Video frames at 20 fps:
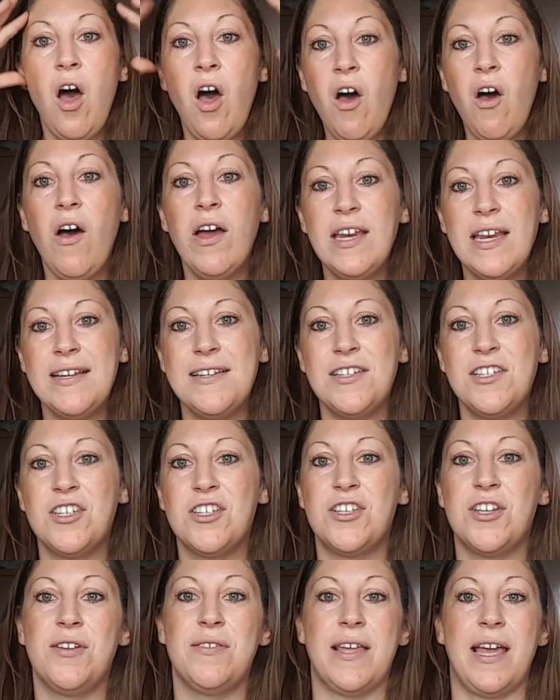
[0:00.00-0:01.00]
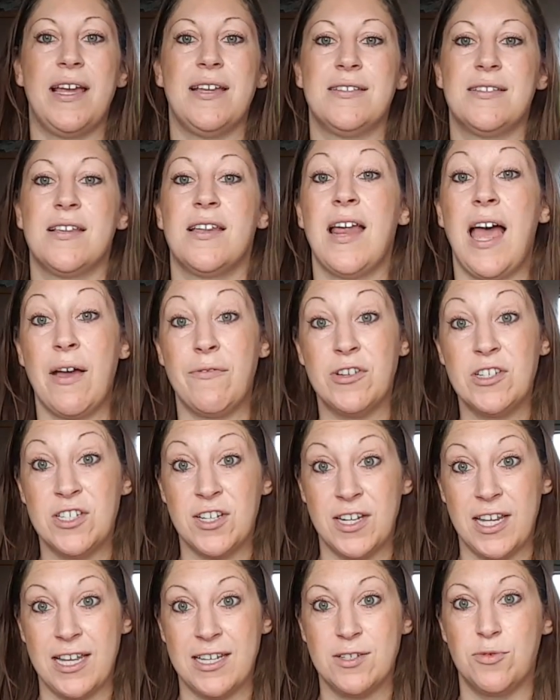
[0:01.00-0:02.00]
I needed to do this and I haven't
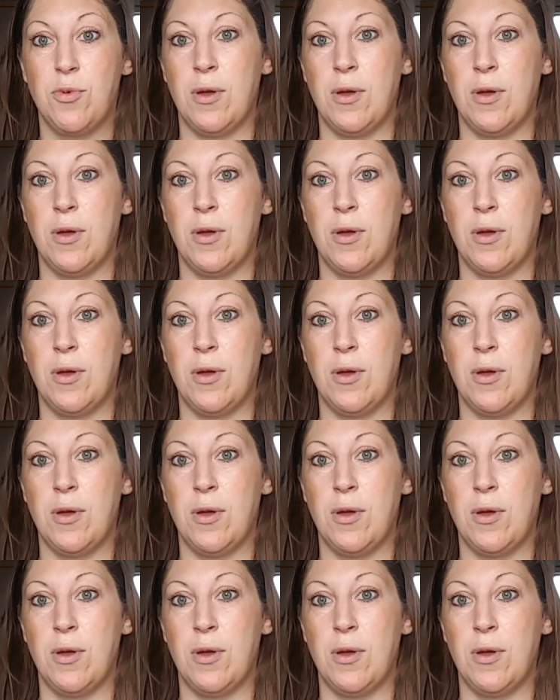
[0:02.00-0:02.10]
done it.